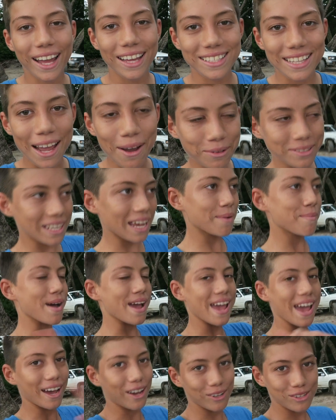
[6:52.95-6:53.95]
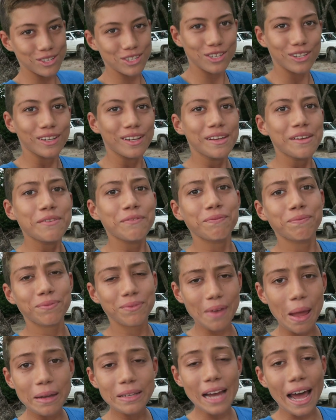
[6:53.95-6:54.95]
guys, I was at my house,
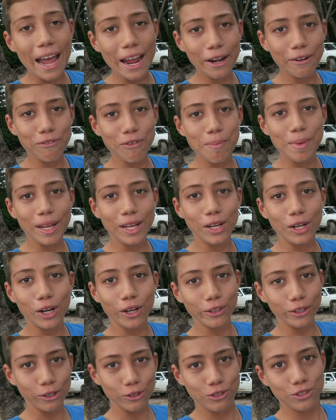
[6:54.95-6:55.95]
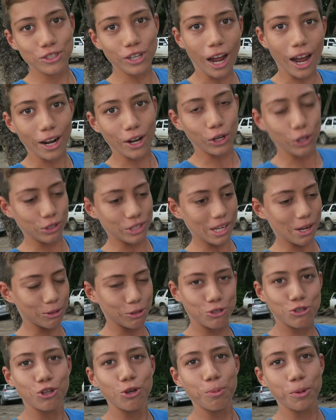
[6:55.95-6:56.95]
tired from eating all those tacos. That
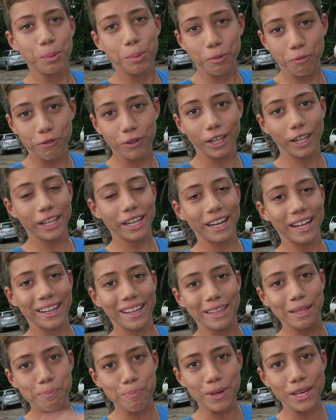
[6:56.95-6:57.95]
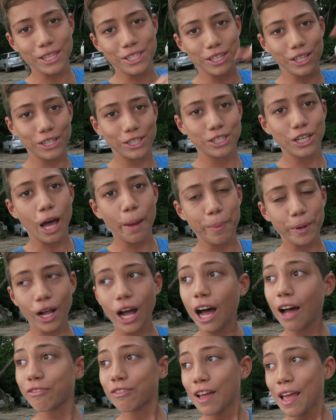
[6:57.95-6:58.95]
was super fulfilling, and then the pizza to top it
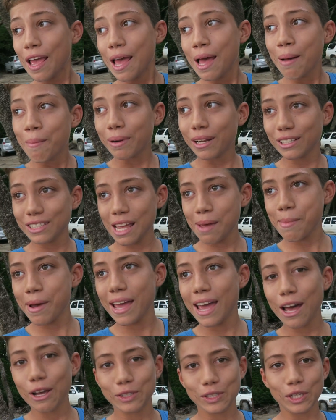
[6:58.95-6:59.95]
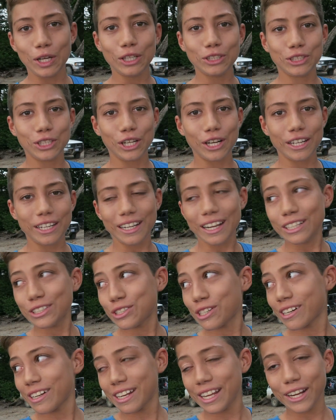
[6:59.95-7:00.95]
off. But I was at my house and all of a sudden I
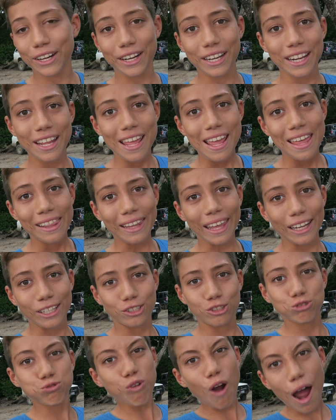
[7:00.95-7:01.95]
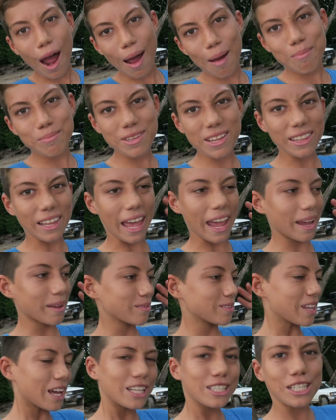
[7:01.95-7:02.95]
started hearing like drums and like
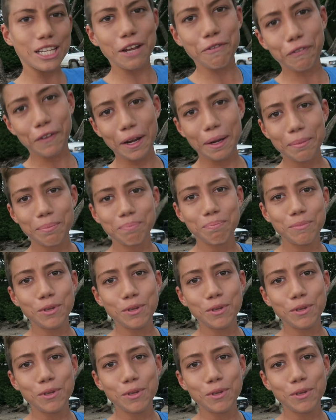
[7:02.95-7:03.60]
tons of different